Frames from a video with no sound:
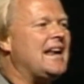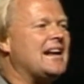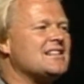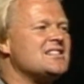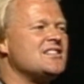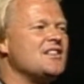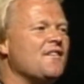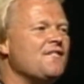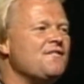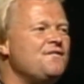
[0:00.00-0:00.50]
it's
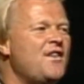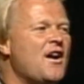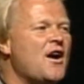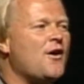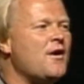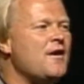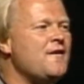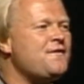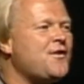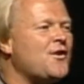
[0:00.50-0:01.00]
the
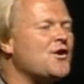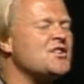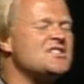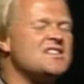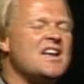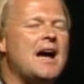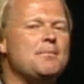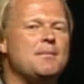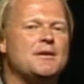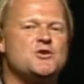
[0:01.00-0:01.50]
very first
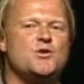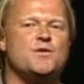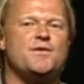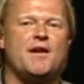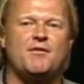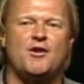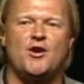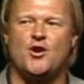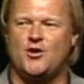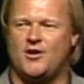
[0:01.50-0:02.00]
time that you've
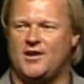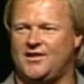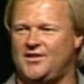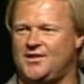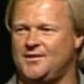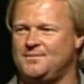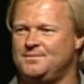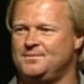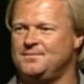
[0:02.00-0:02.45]
ever heard it.